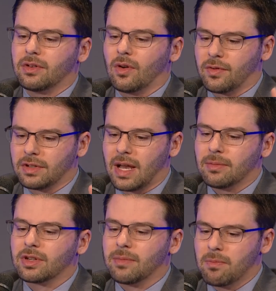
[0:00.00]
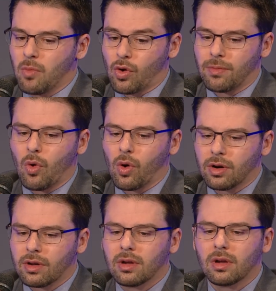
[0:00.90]
over time there's going to be more and
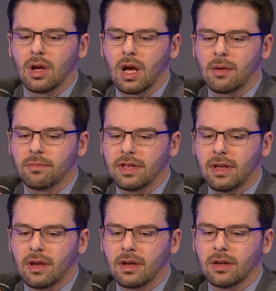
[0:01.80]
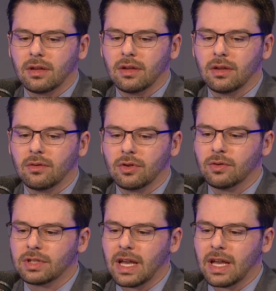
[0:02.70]
more use